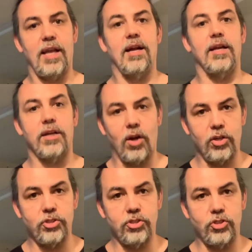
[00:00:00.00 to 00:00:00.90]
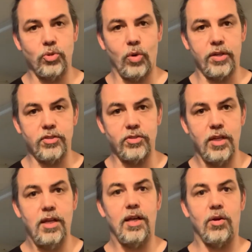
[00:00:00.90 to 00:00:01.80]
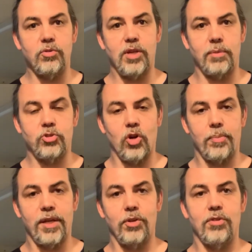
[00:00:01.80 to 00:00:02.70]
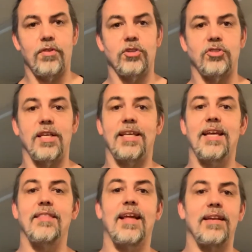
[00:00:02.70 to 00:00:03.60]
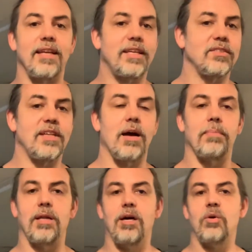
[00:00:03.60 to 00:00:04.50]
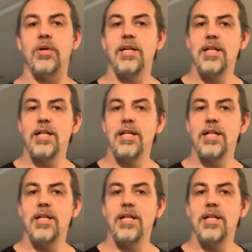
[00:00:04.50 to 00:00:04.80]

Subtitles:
and I encourage you to join us at OldTime Strongman University. Again, that link is down below.